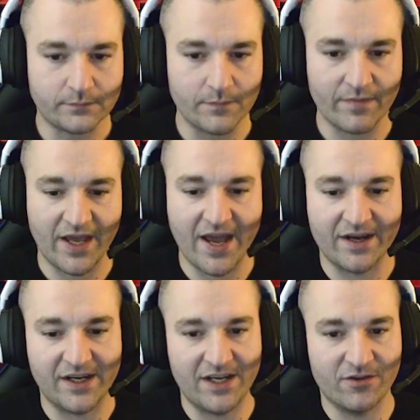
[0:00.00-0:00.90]
And
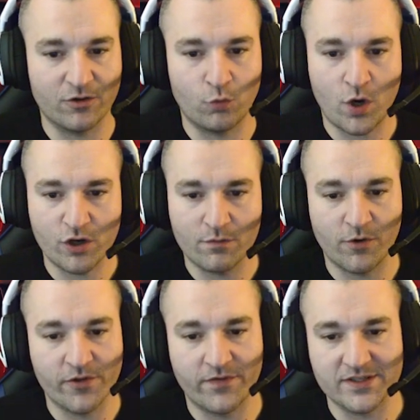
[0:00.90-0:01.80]
either one or
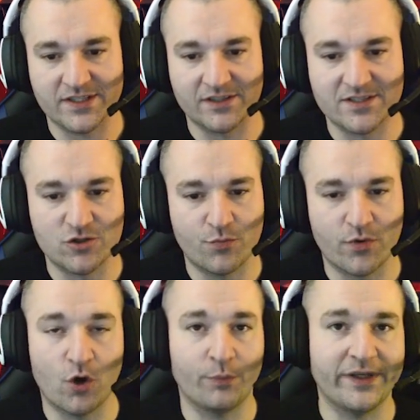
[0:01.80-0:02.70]
both of us get super
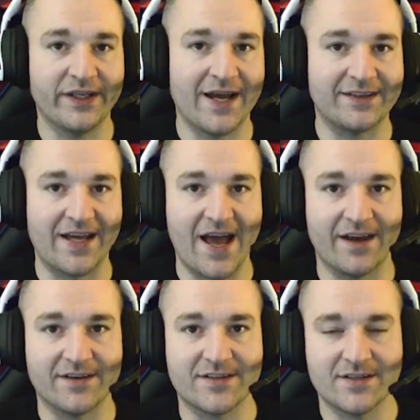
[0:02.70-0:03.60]
OP at the
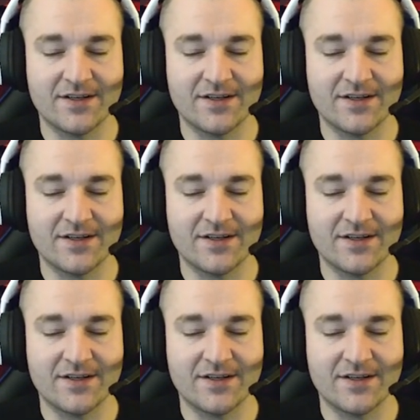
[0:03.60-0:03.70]
end